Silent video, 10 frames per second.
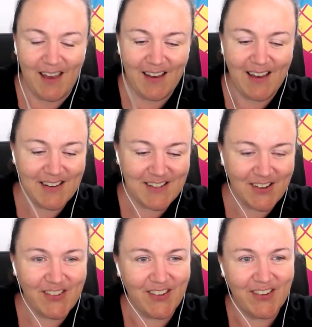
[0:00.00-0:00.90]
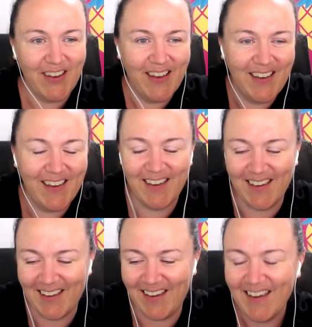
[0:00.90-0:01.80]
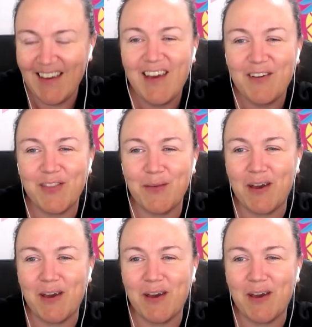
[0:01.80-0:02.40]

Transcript: Like I can tell you... the